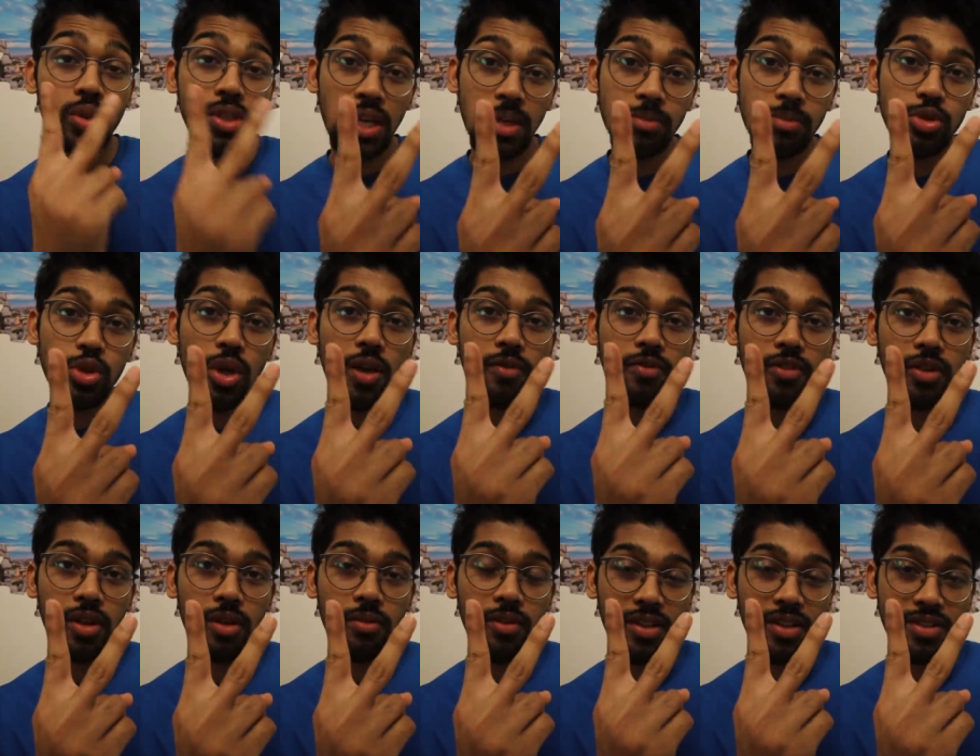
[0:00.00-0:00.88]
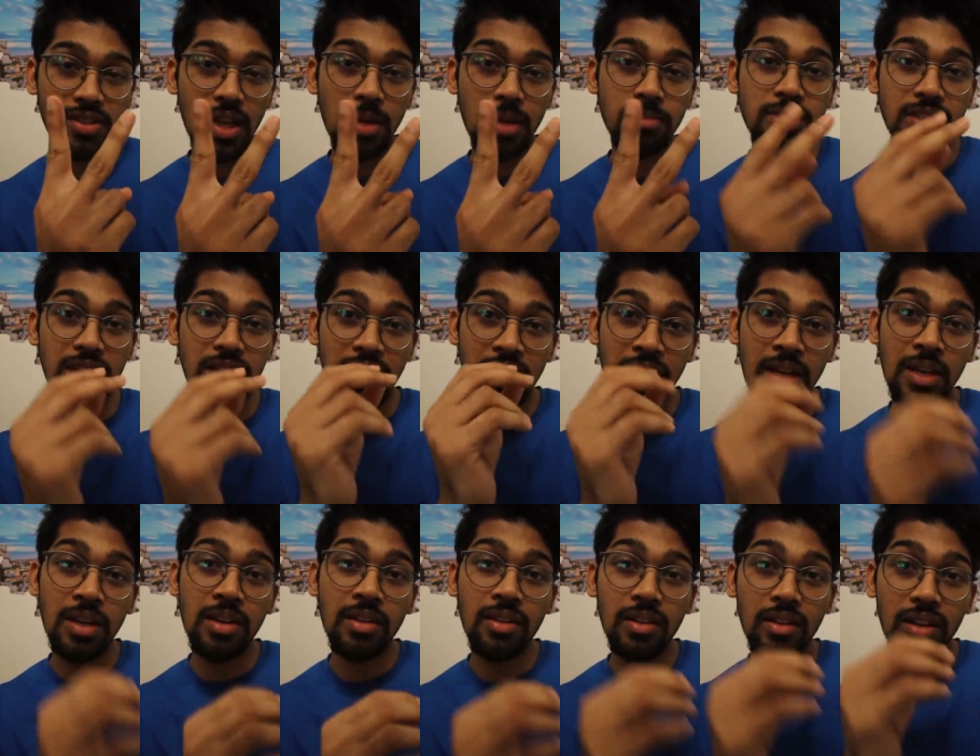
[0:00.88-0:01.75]
times you have to give exams in
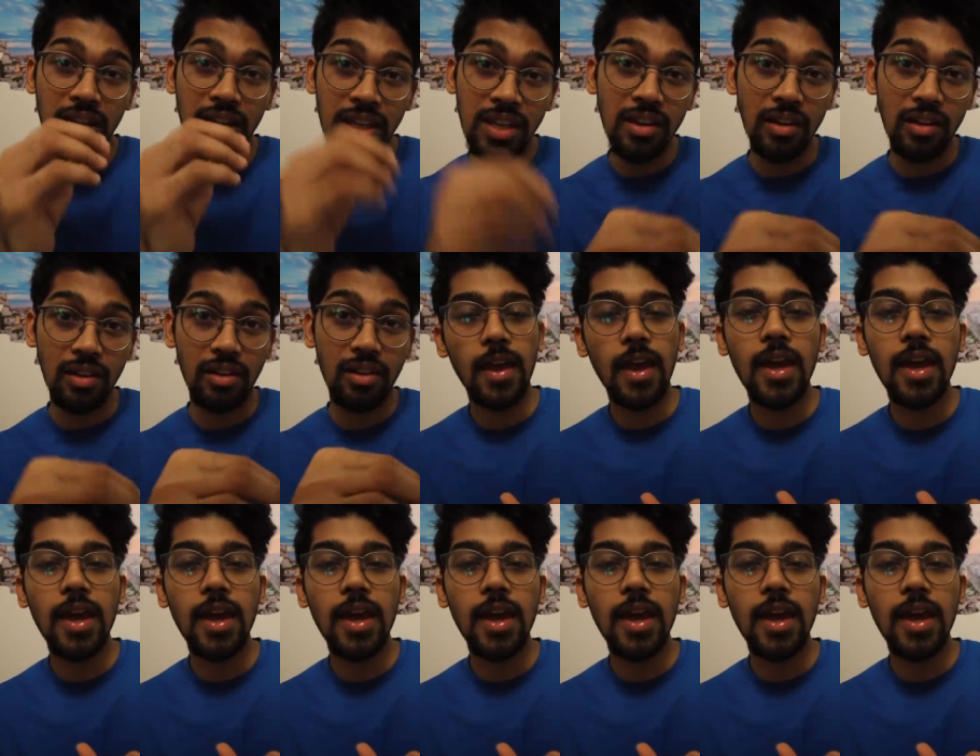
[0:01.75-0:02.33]
a year.